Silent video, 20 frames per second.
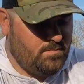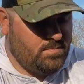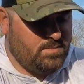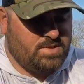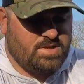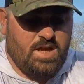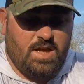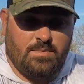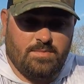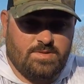
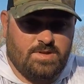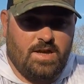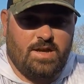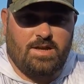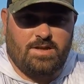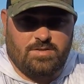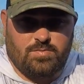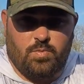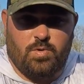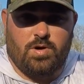Same
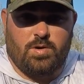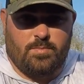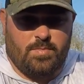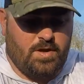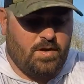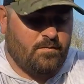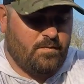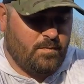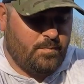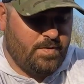settings work
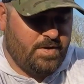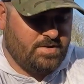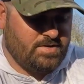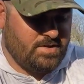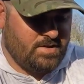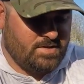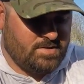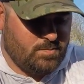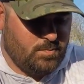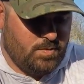better for
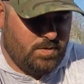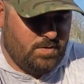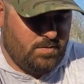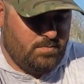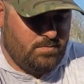pitching as well